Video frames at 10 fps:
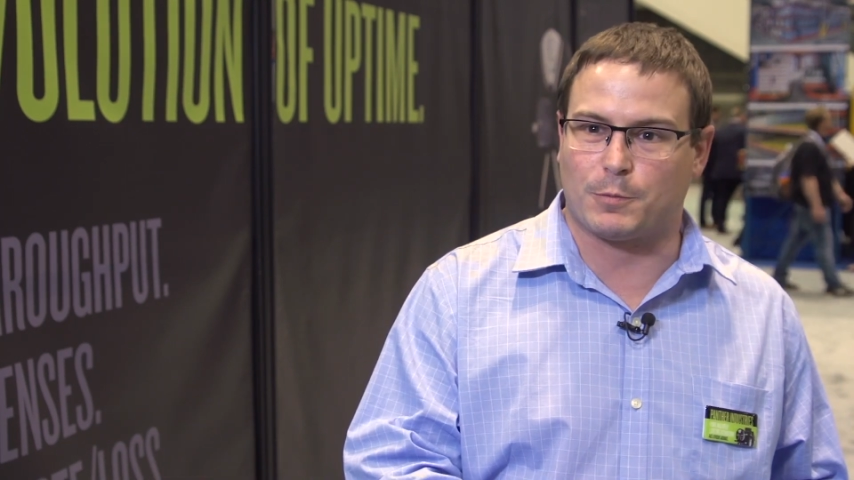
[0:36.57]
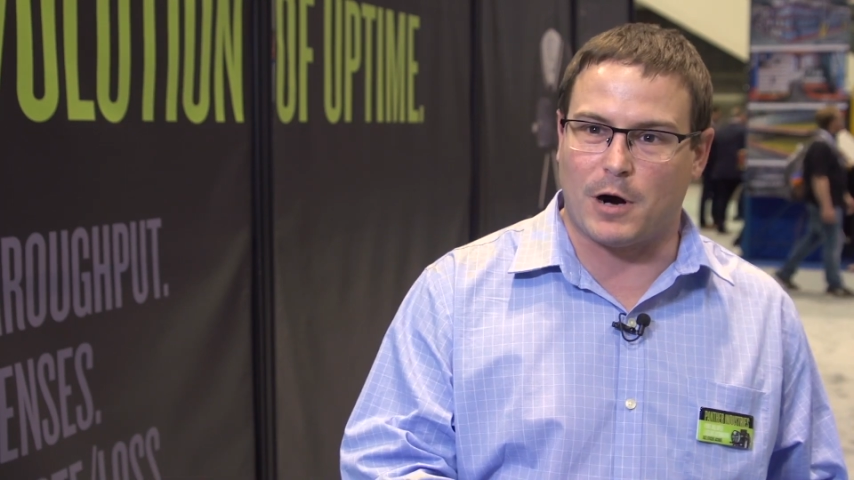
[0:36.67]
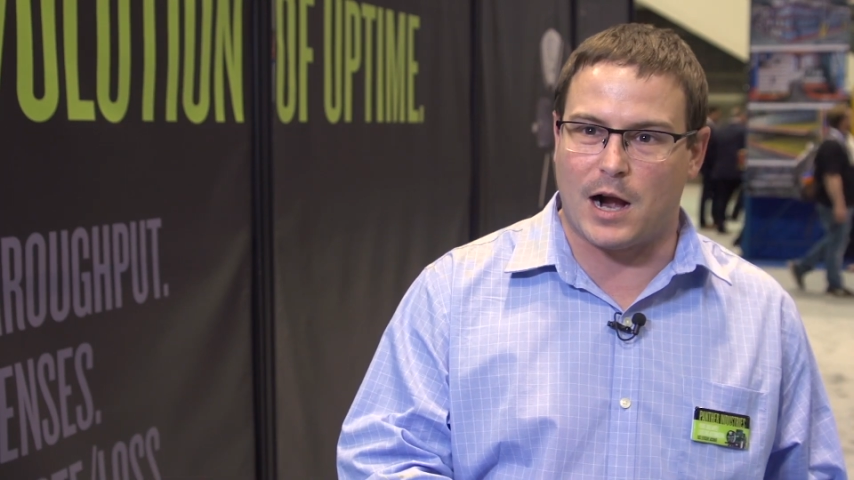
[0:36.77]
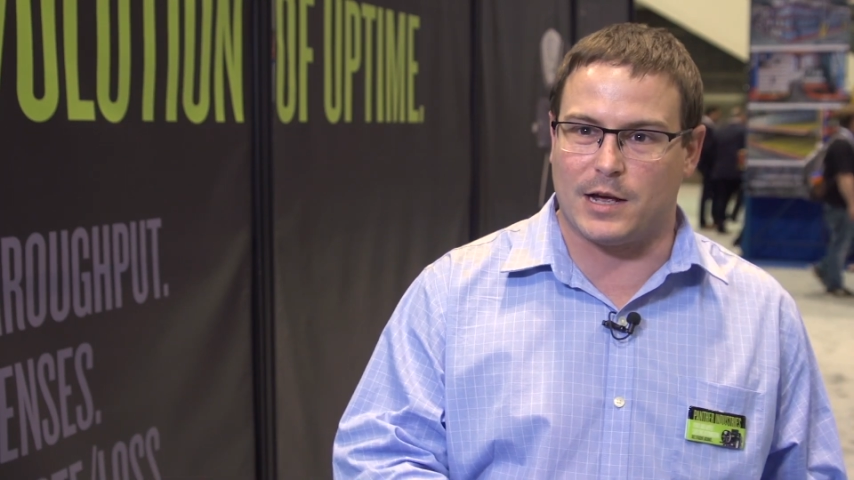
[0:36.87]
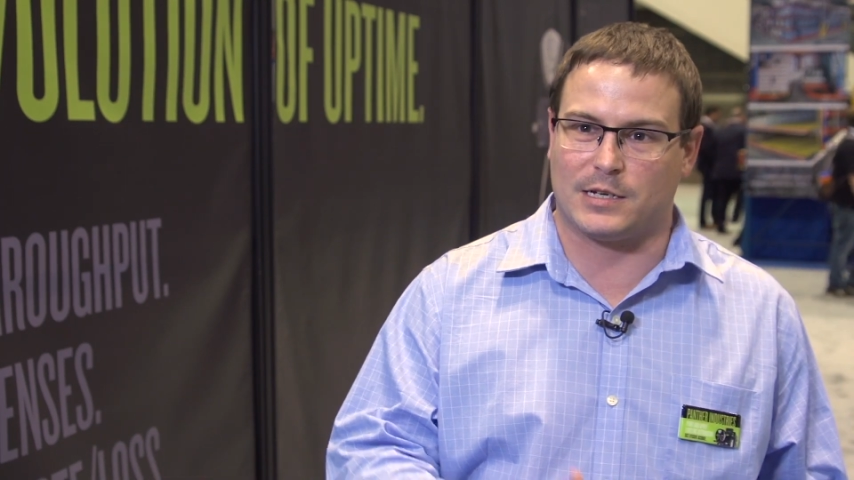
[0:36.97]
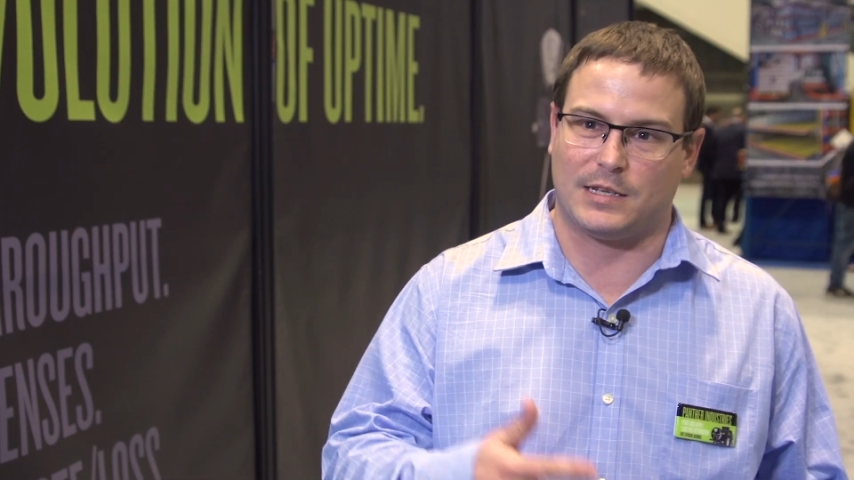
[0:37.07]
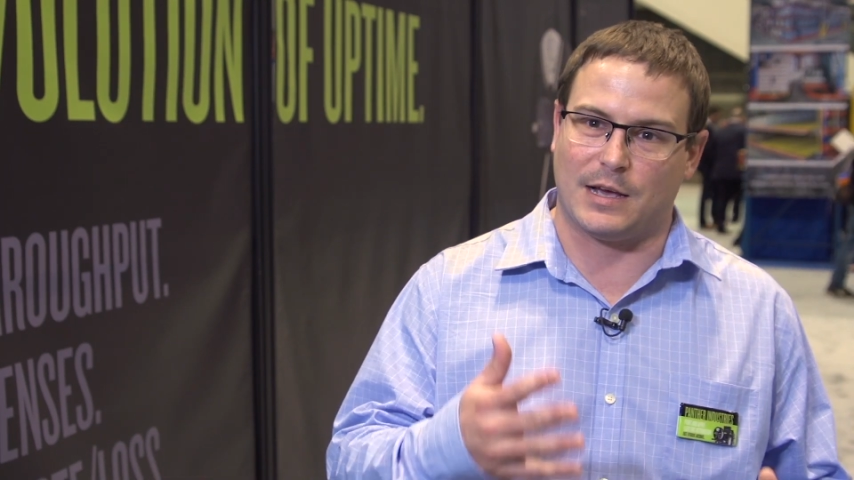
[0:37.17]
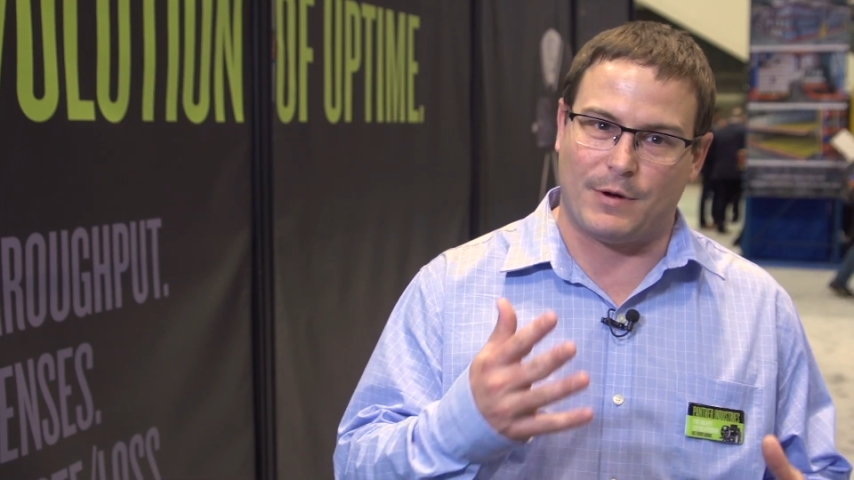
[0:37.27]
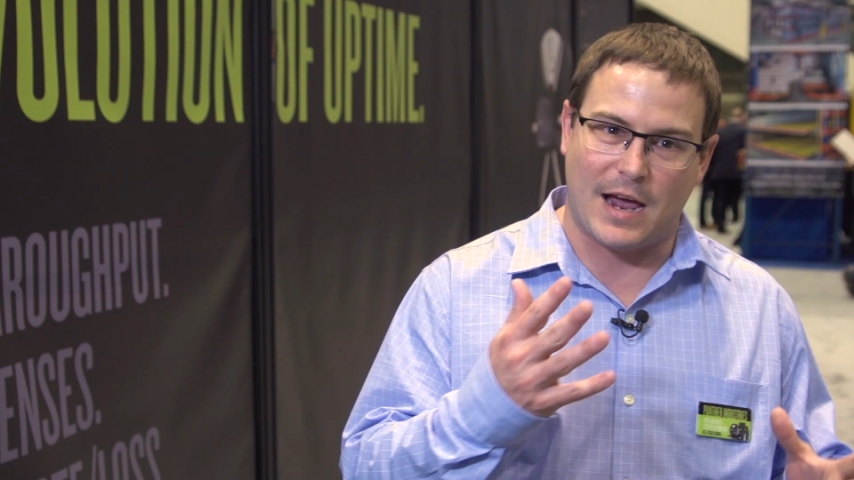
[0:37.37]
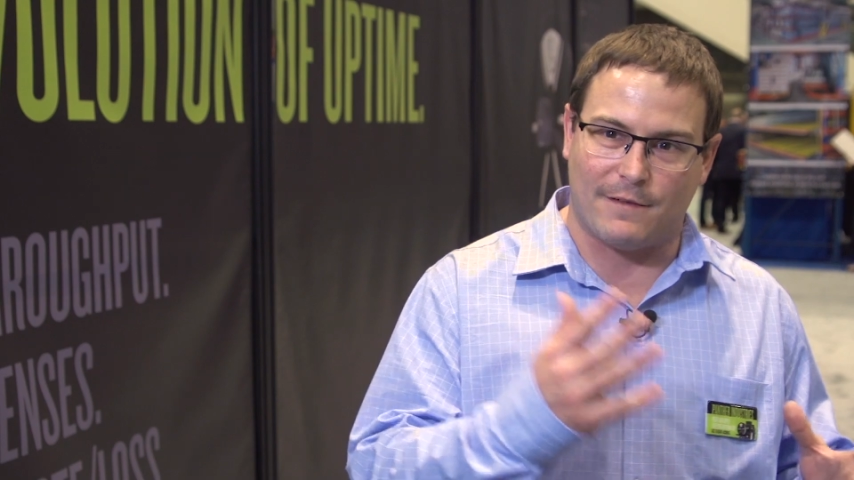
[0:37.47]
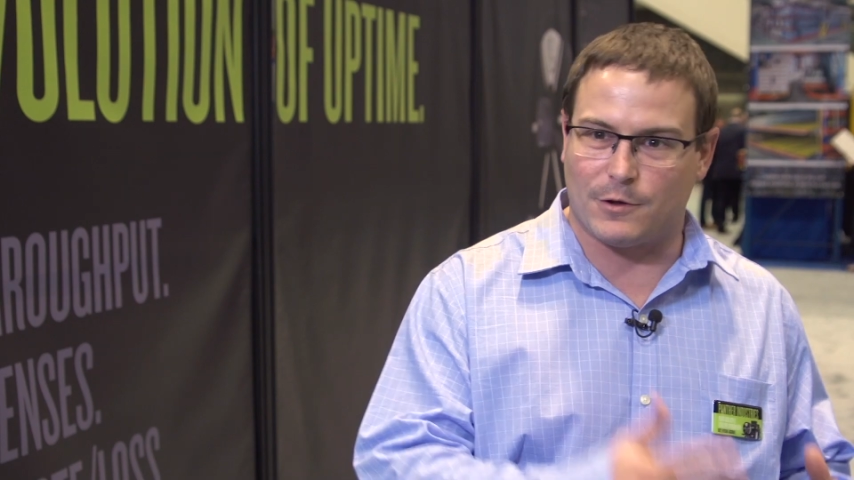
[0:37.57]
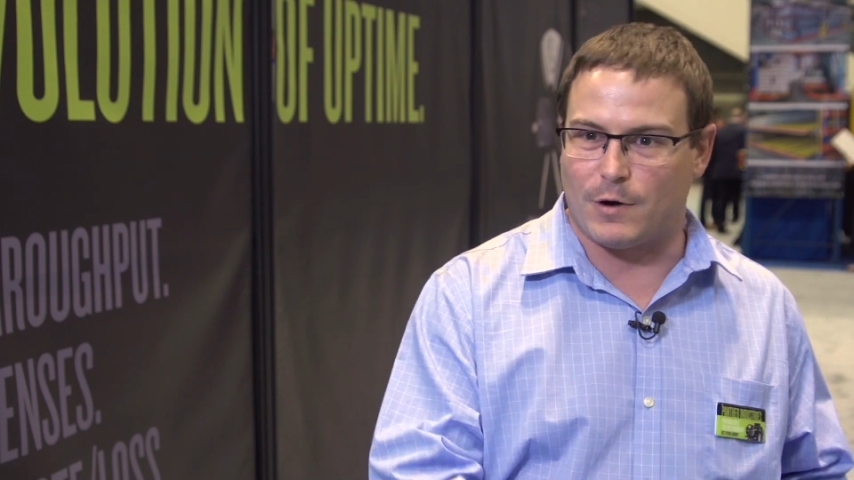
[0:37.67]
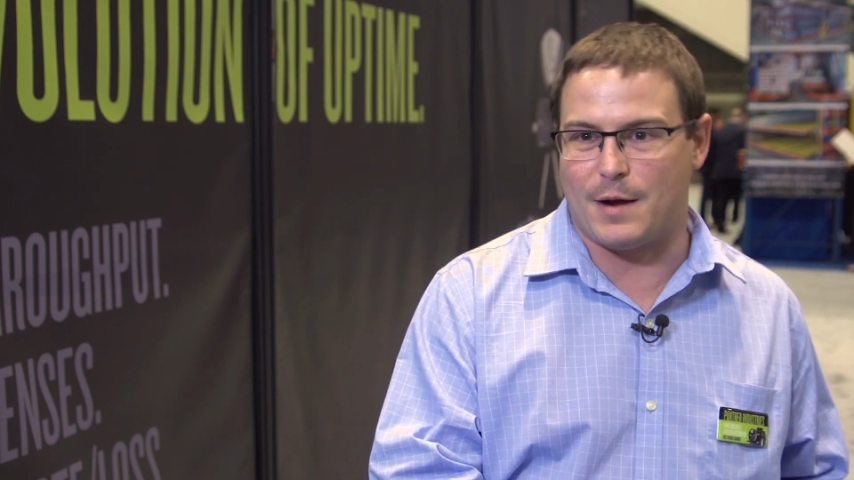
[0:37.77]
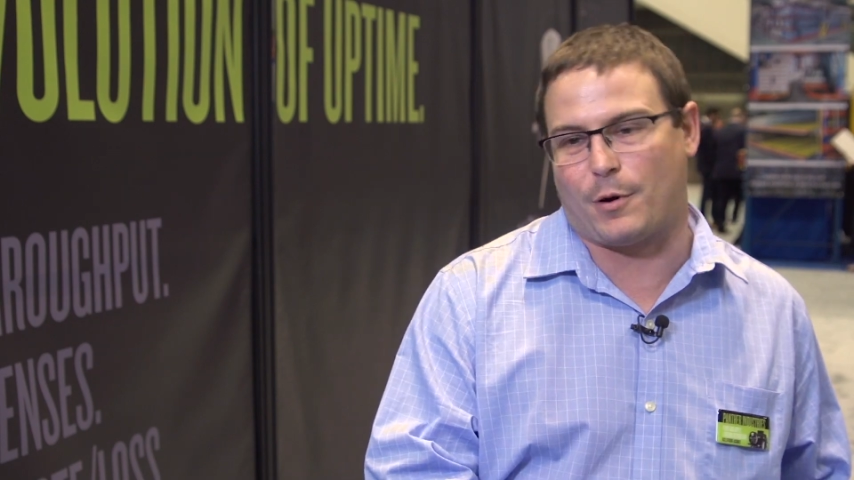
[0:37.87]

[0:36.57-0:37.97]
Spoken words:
products and that we have the right